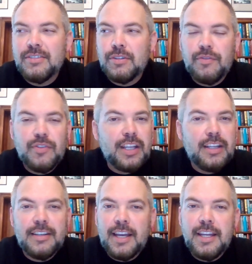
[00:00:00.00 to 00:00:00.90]
this sort of
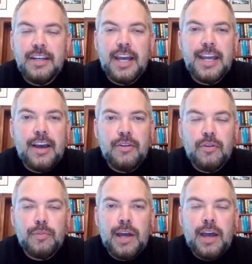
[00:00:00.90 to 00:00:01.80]
thing day in, day out
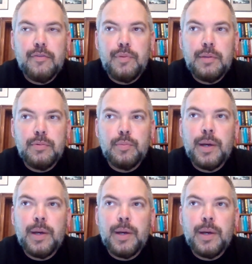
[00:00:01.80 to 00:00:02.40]
on behalf of people.